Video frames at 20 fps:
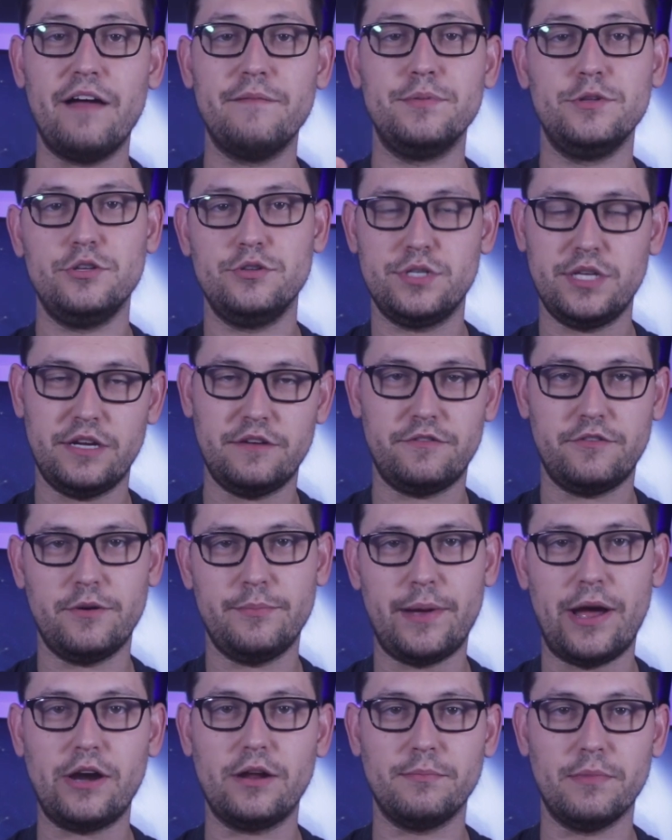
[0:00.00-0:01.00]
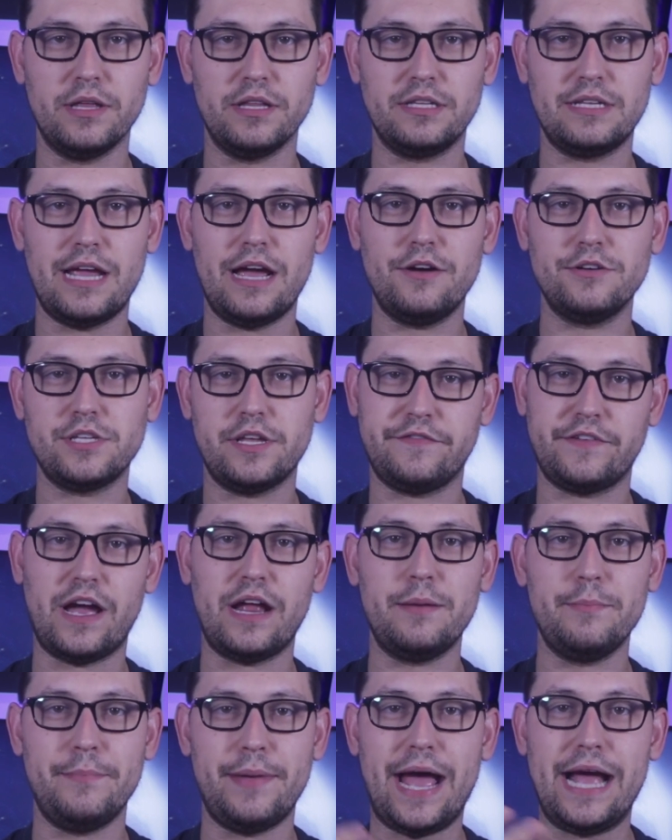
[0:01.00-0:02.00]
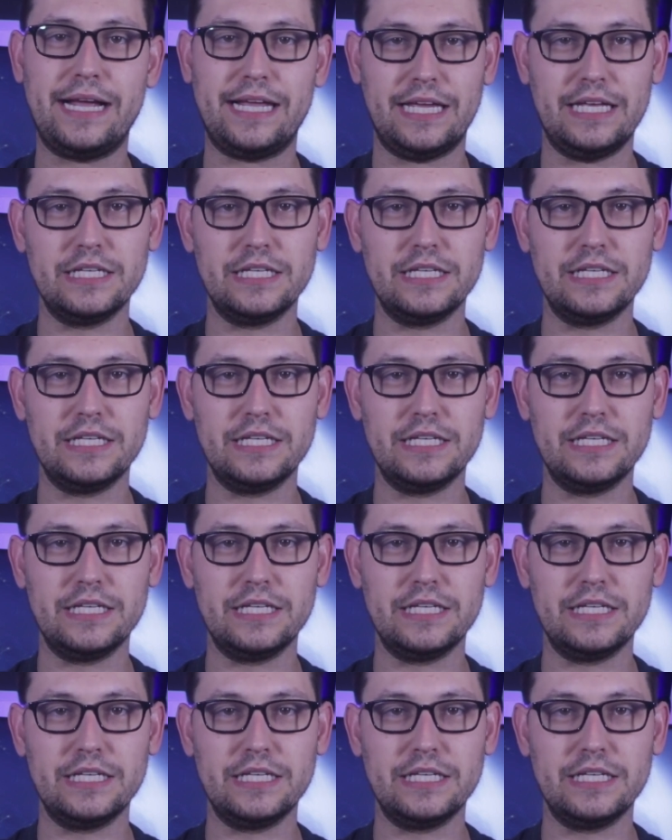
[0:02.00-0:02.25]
I've been using it for about a month now as I've gotten back